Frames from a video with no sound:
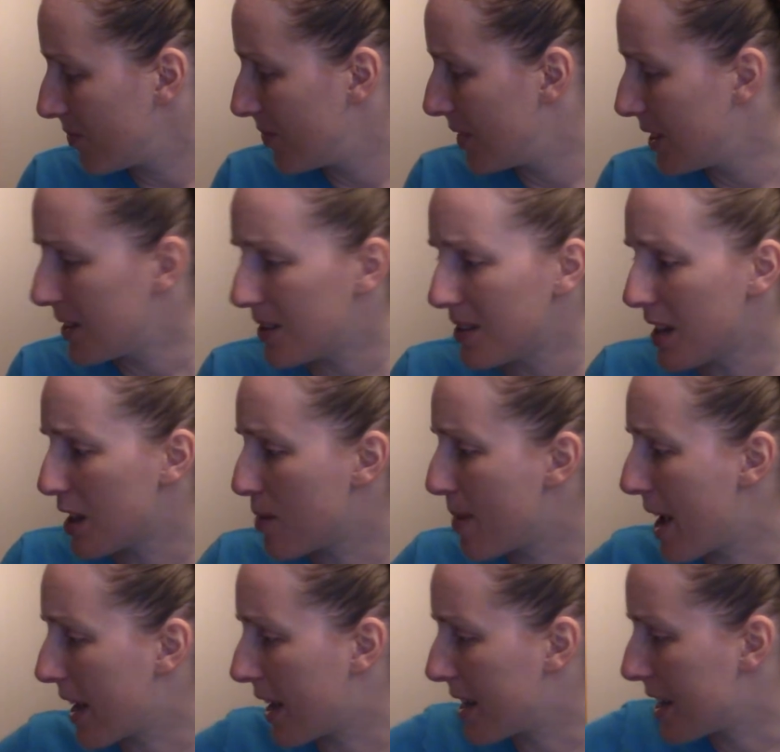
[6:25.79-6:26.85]
This is not the
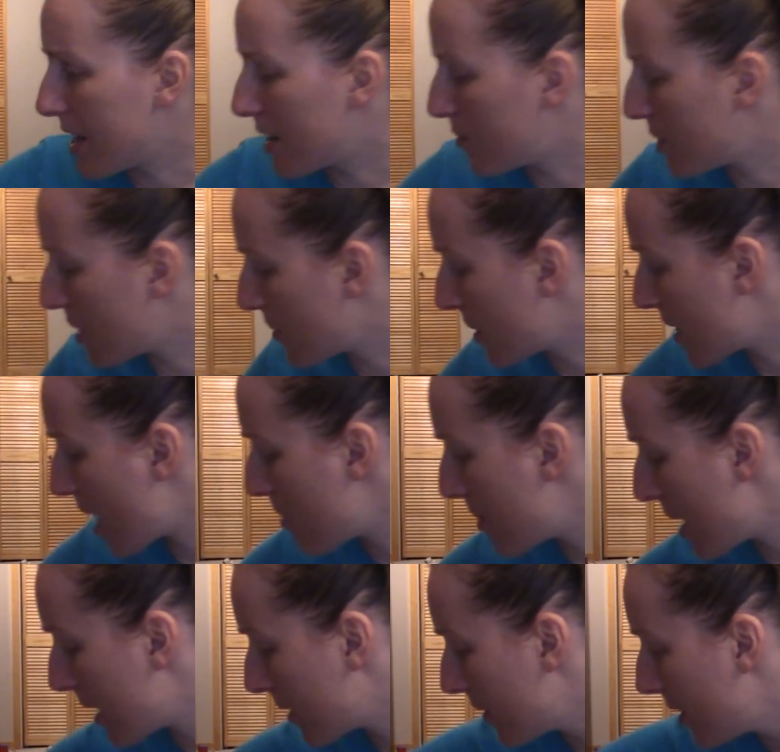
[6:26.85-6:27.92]
bag I need. I'm done with that
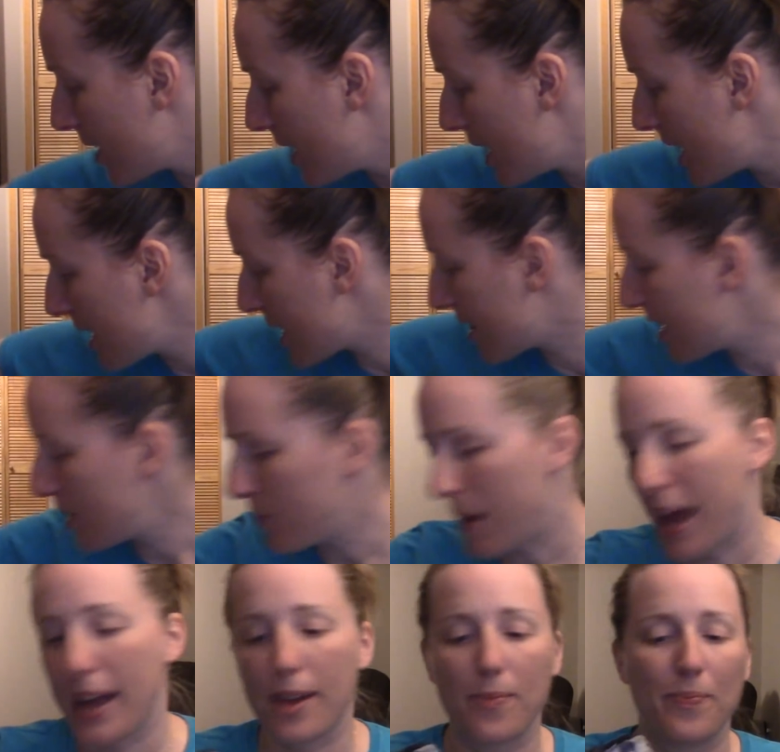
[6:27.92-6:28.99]
bag. I need this
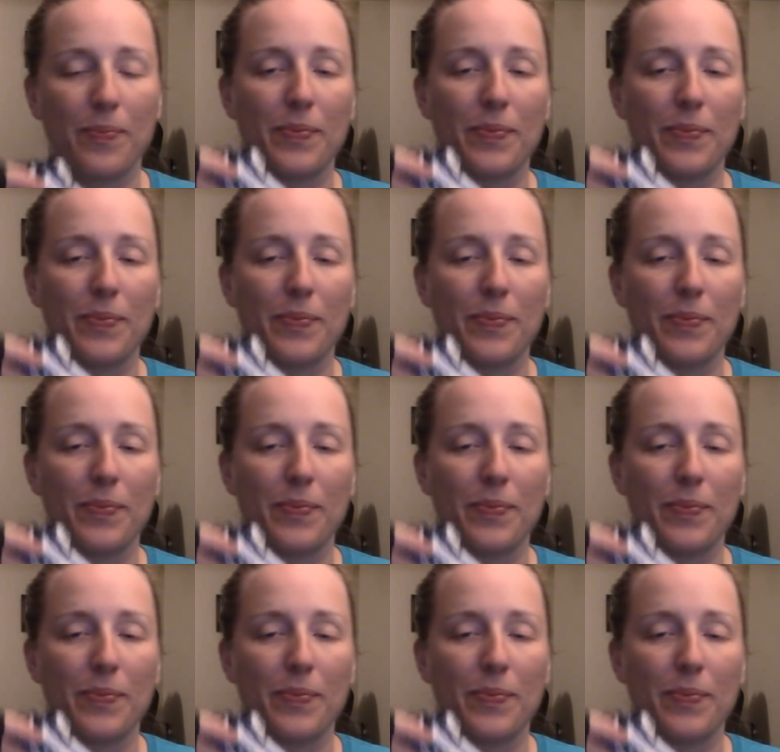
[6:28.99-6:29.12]
bag.